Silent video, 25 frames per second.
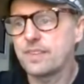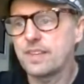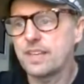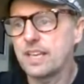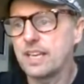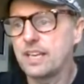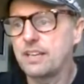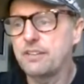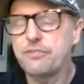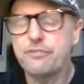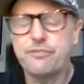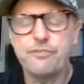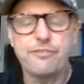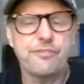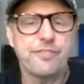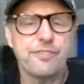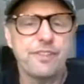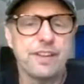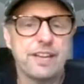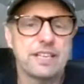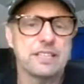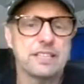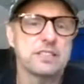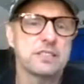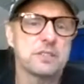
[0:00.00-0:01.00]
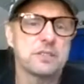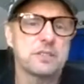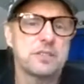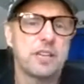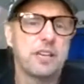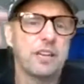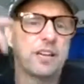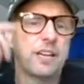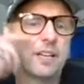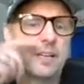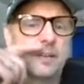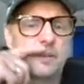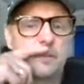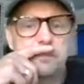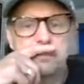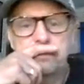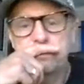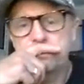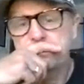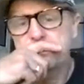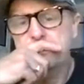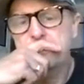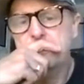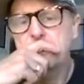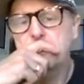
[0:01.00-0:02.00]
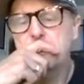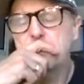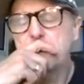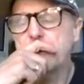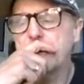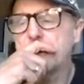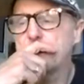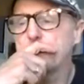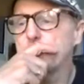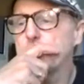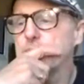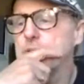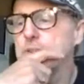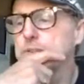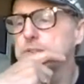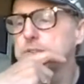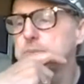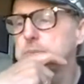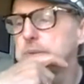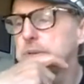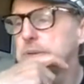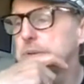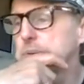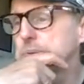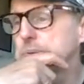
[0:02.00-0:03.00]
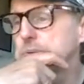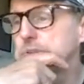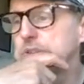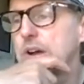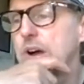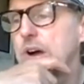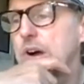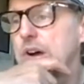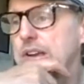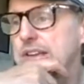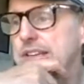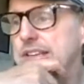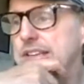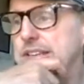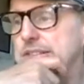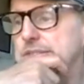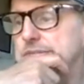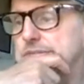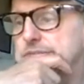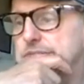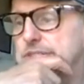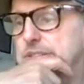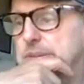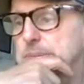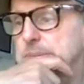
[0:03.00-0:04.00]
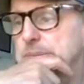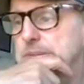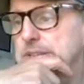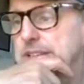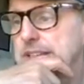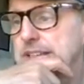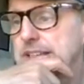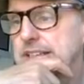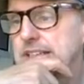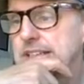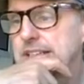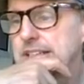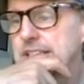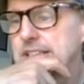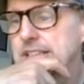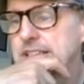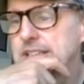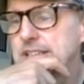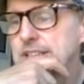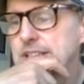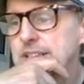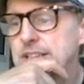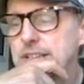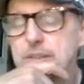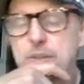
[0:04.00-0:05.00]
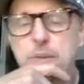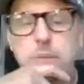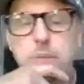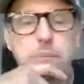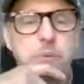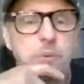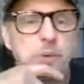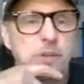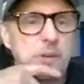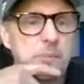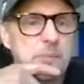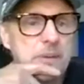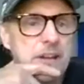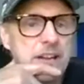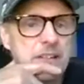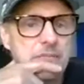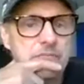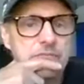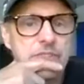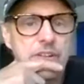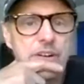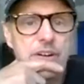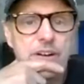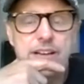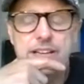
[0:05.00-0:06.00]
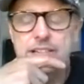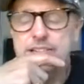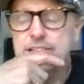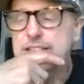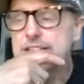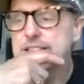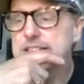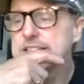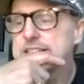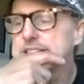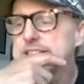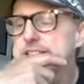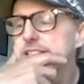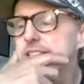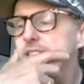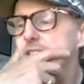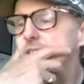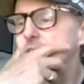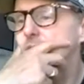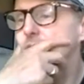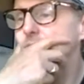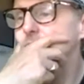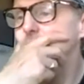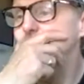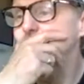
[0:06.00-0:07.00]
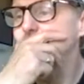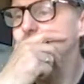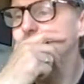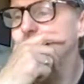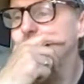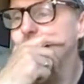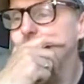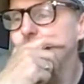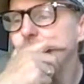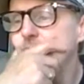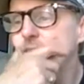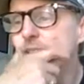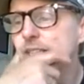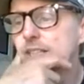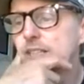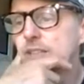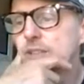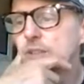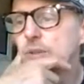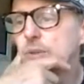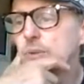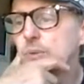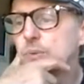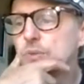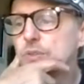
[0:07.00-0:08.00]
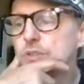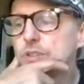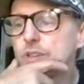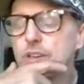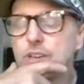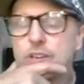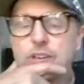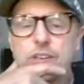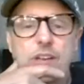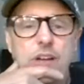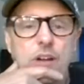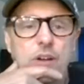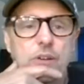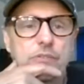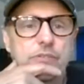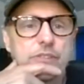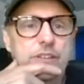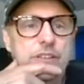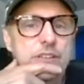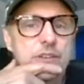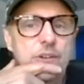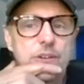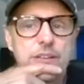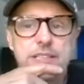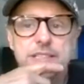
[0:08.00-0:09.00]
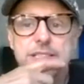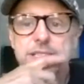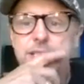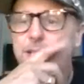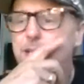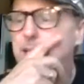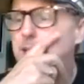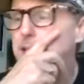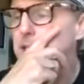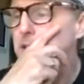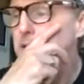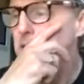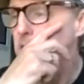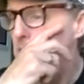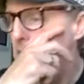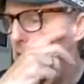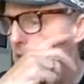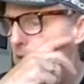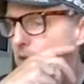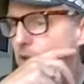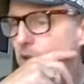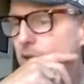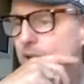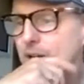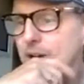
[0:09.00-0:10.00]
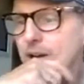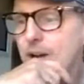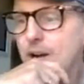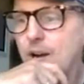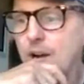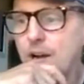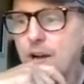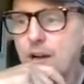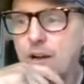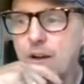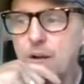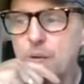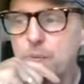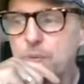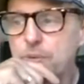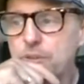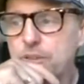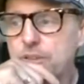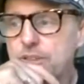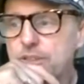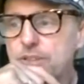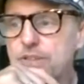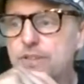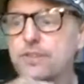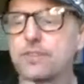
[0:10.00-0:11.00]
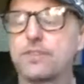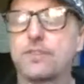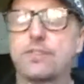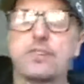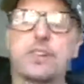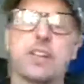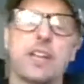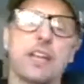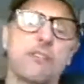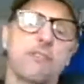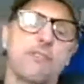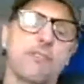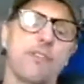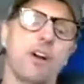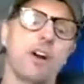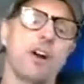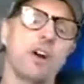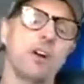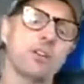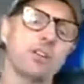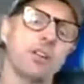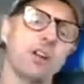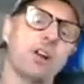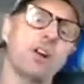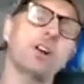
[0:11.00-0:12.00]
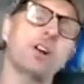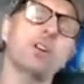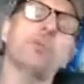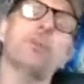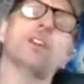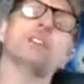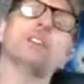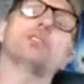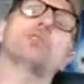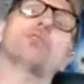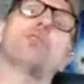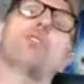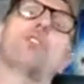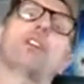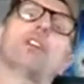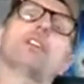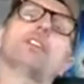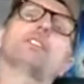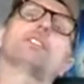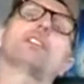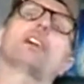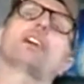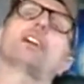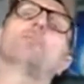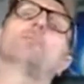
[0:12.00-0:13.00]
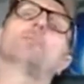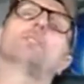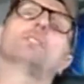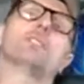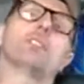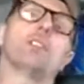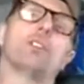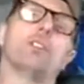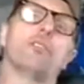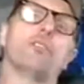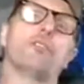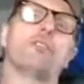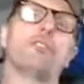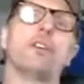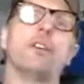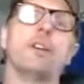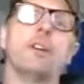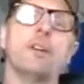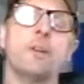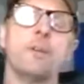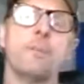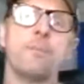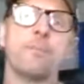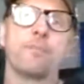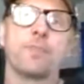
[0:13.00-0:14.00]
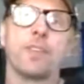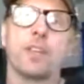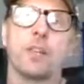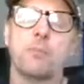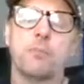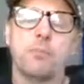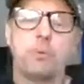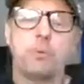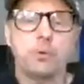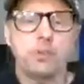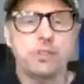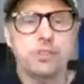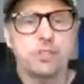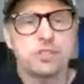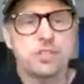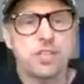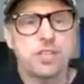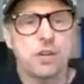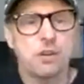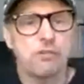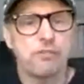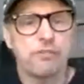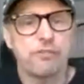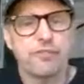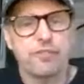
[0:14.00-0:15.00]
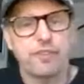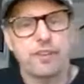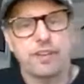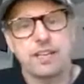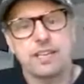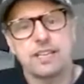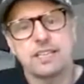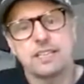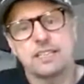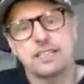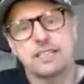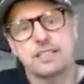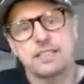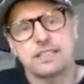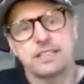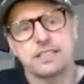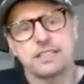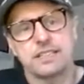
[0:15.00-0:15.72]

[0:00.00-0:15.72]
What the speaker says: If there's people in hospital dying from a little boogeyman virus called COVID-19, I would, if I always try to say to myself, put yourself in.